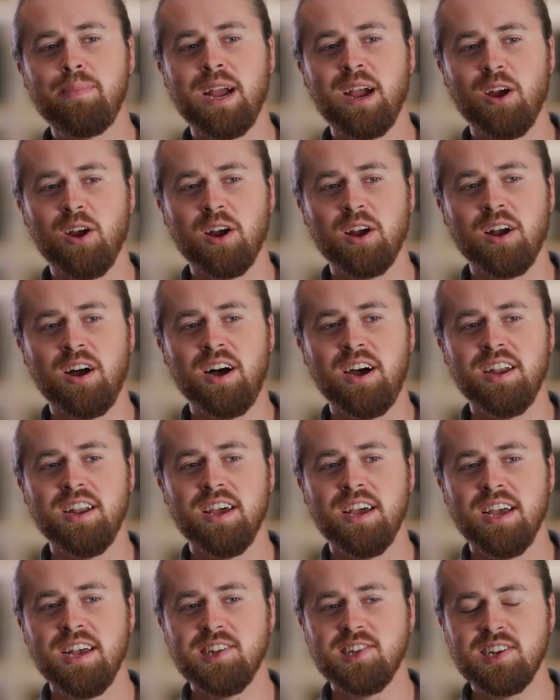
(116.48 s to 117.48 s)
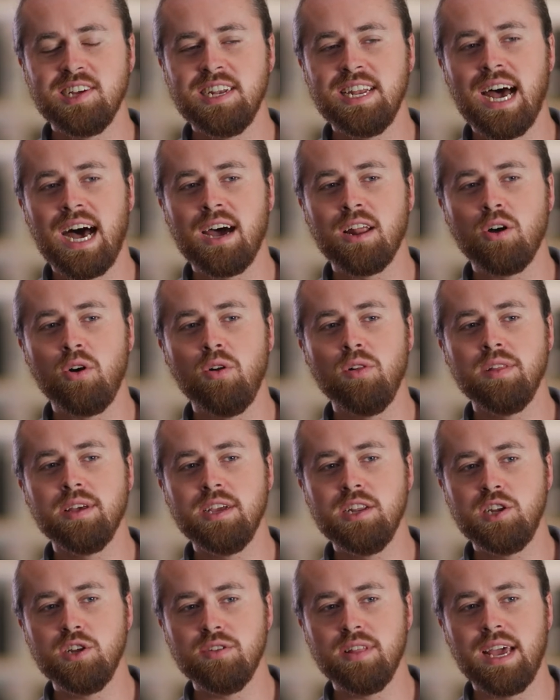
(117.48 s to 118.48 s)
Paragon is that not
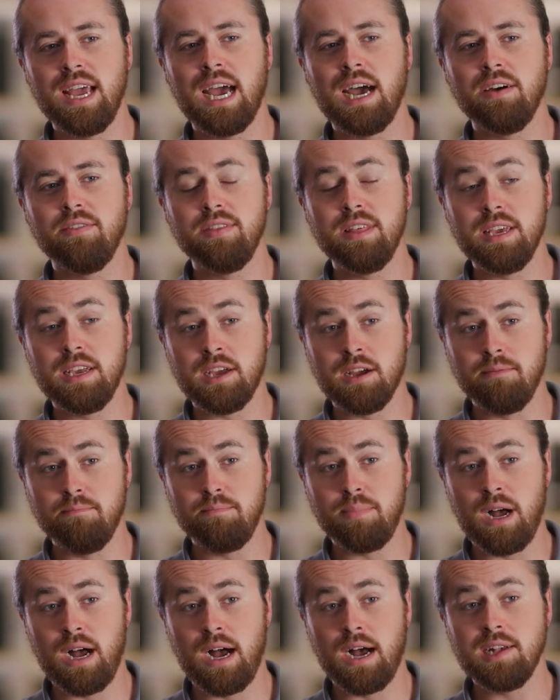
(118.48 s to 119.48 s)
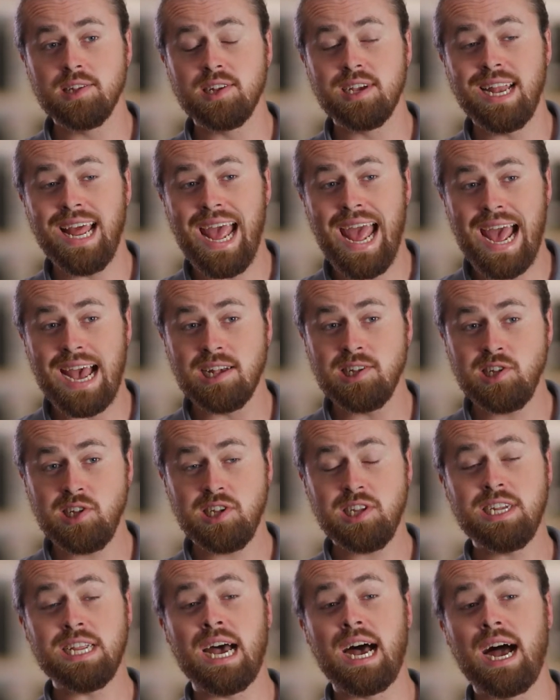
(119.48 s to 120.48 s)
only do they have the composite
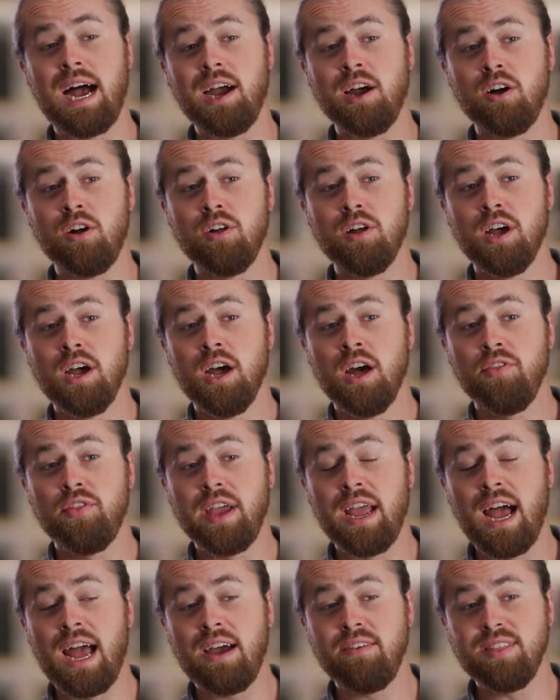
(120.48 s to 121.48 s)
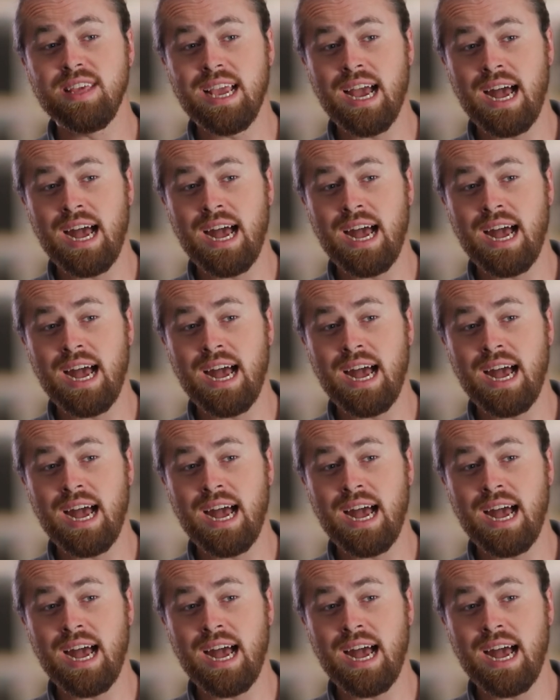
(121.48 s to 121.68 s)
S tile, they have the